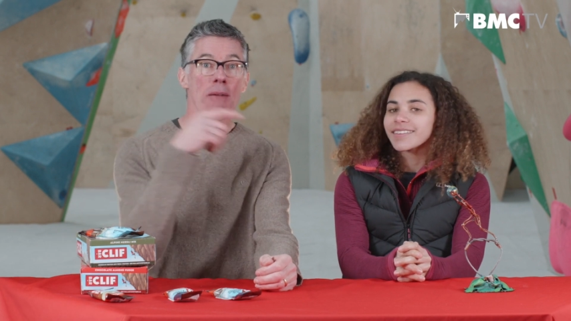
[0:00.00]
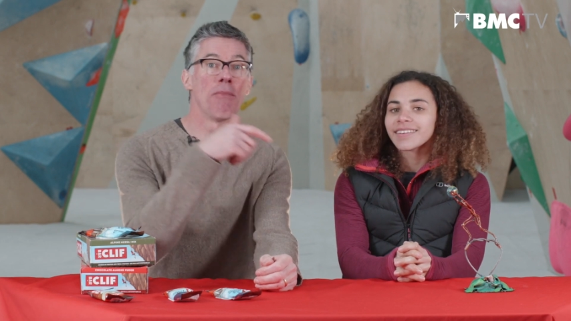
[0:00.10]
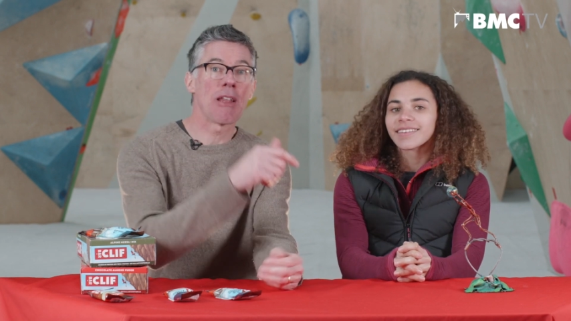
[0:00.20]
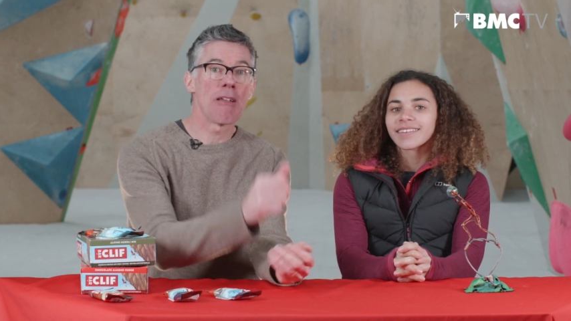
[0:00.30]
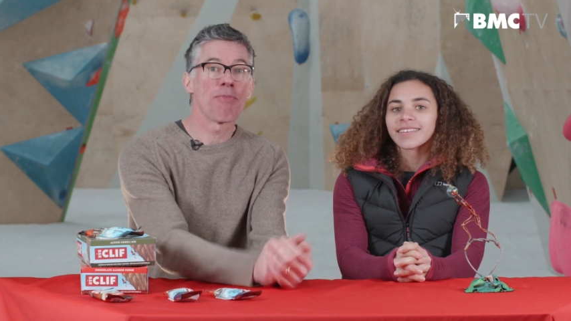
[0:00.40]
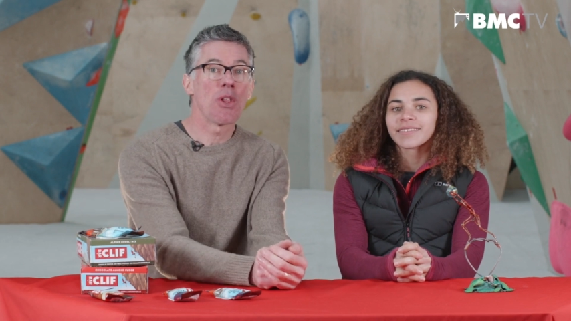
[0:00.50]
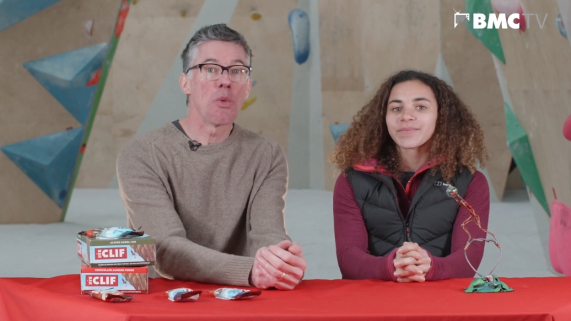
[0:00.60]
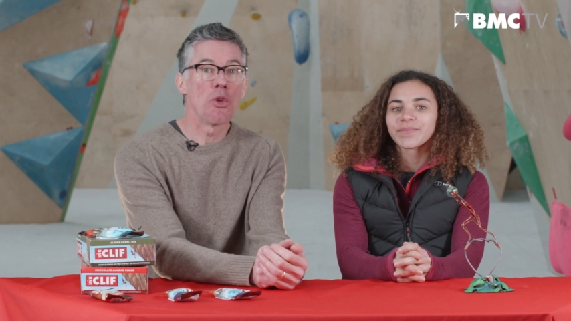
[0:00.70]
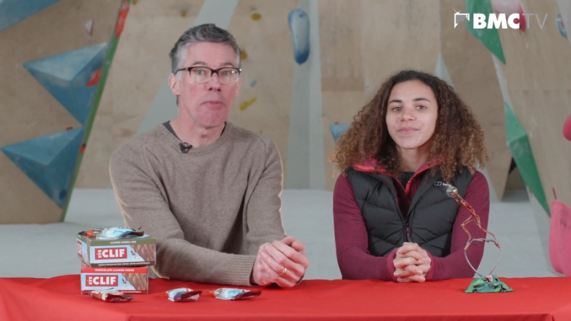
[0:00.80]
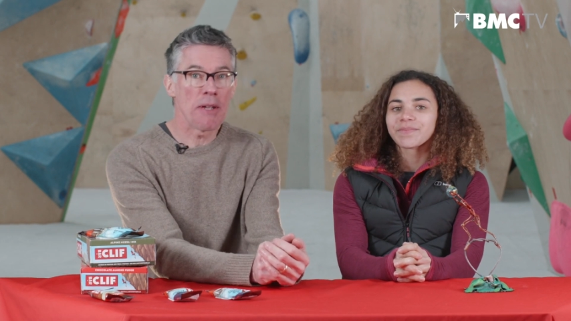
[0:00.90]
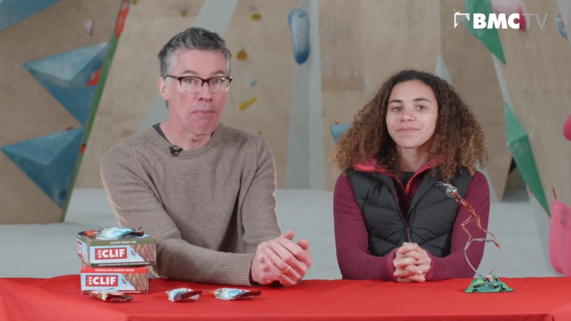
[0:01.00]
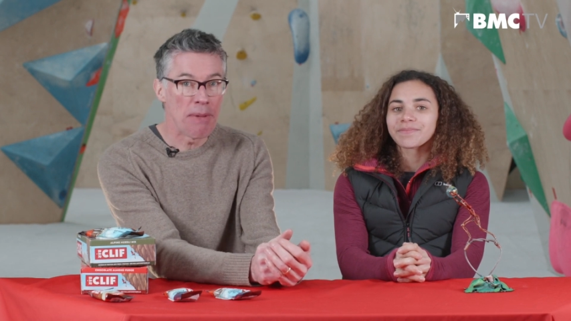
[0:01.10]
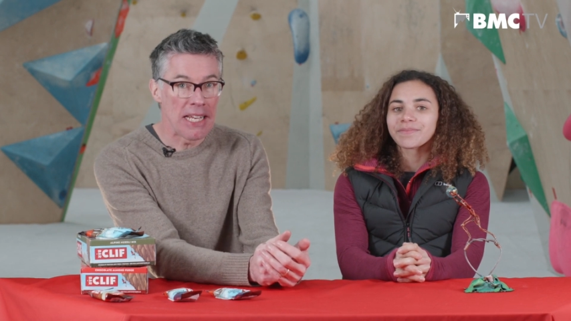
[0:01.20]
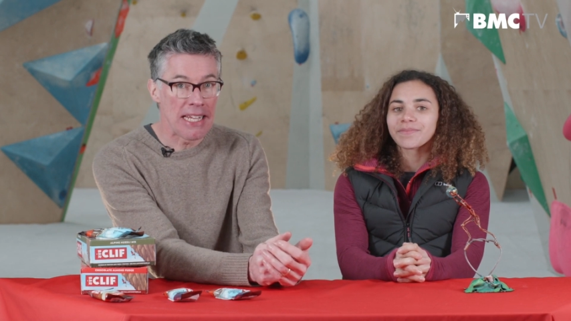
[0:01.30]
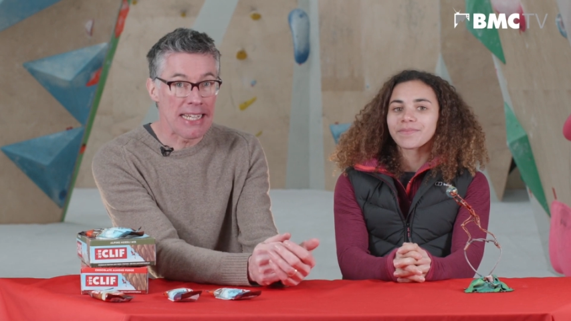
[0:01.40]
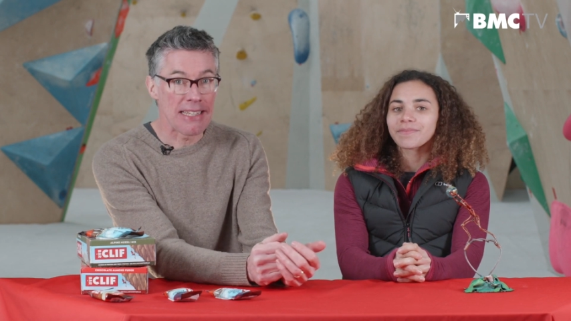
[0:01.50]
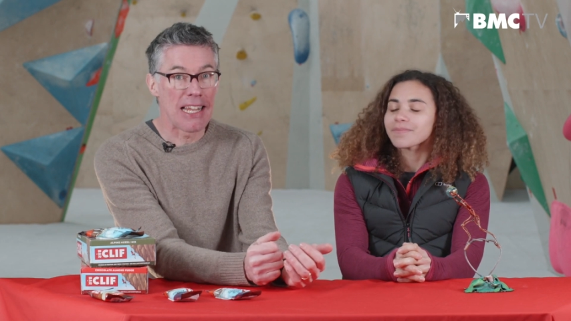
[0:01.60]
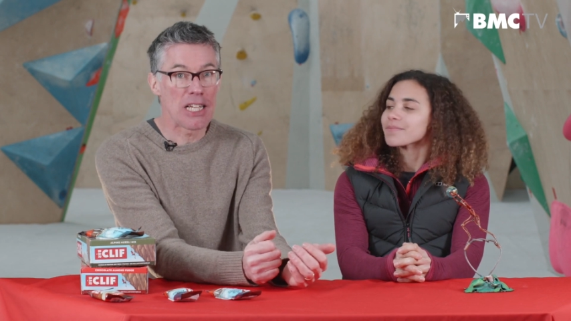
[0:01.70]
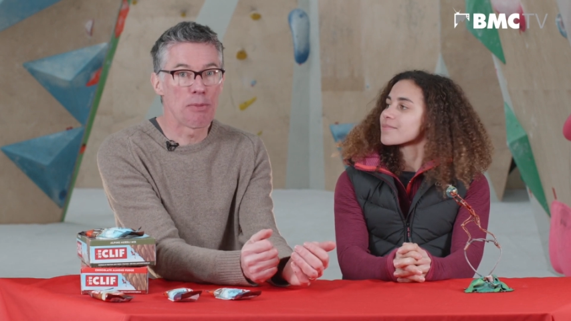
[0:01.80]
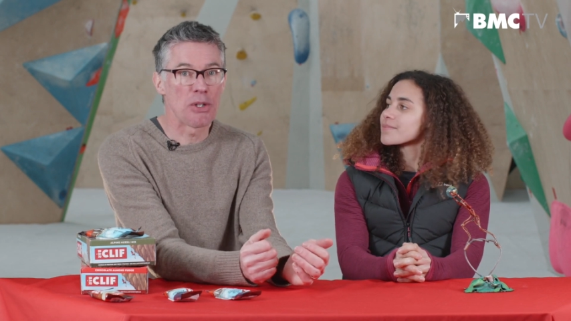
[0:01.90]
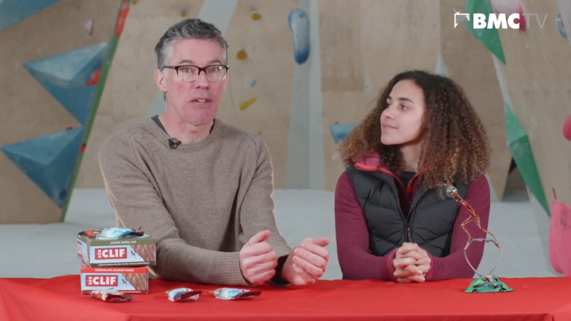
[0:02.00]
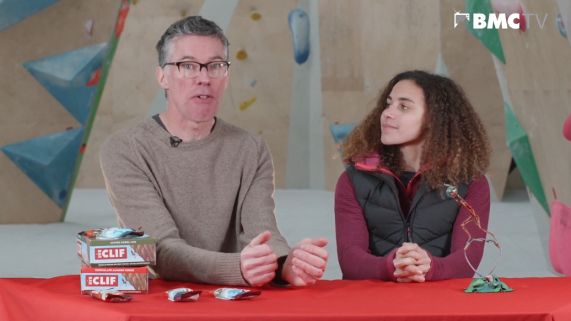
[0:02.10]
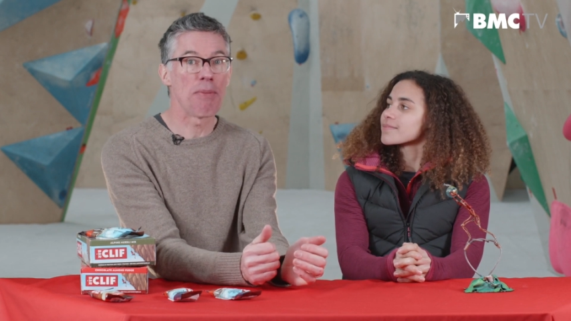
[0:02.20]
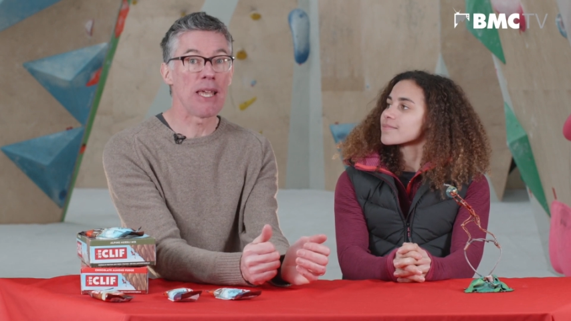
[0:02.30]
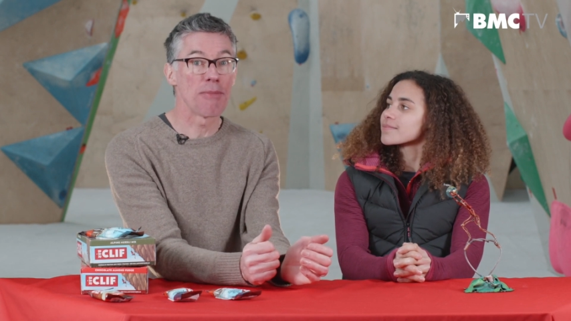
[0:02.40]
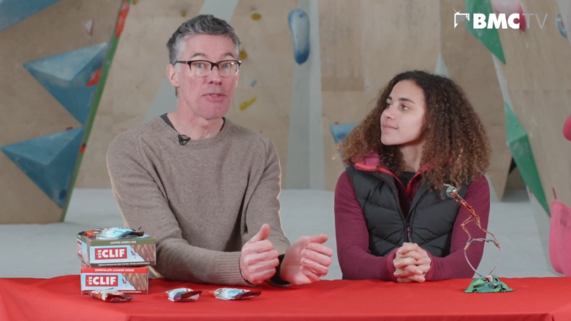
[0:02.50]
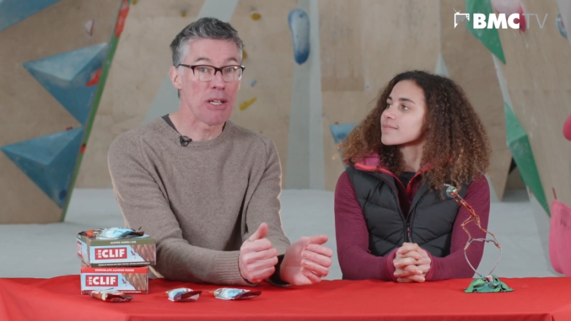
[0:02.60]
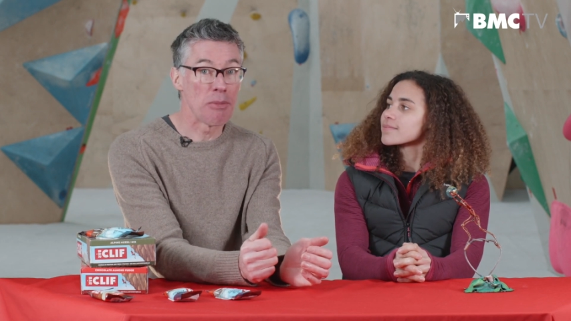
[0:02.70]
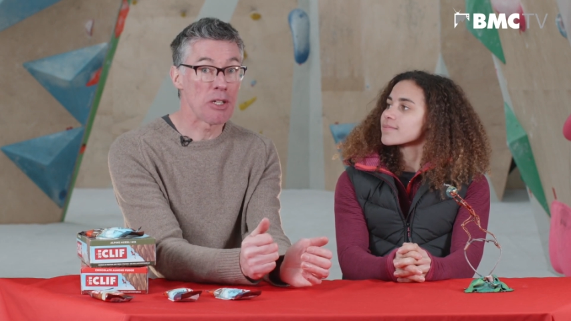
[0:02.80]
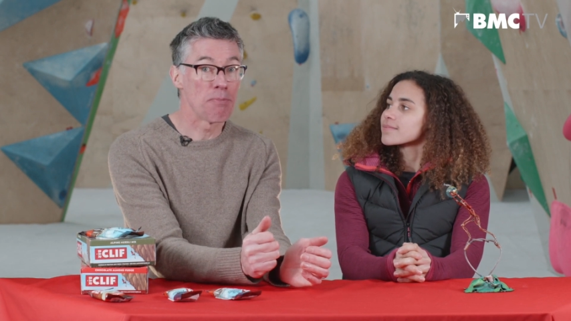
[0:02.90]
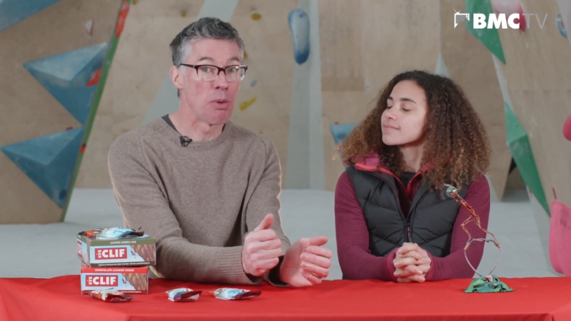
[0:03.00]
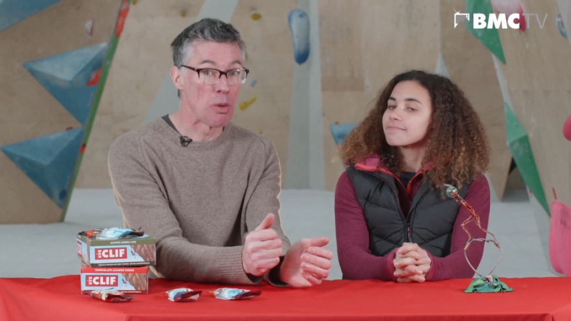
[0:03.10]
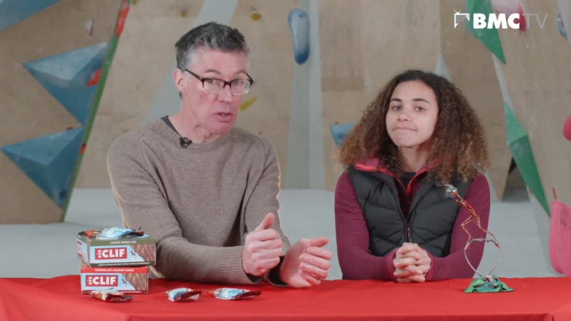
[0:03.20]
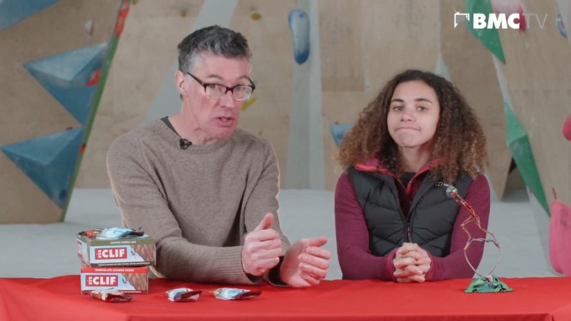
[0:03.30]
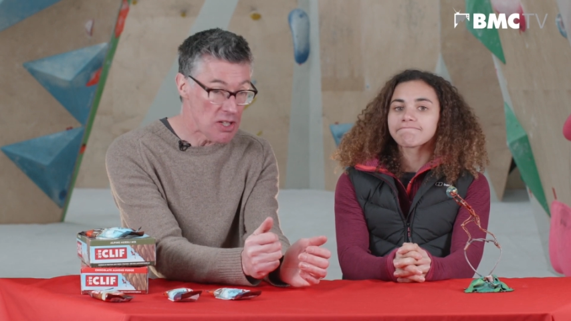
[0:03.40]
Speaker 1: Molly, will you be competing at the last Botteva BMC British Bouldering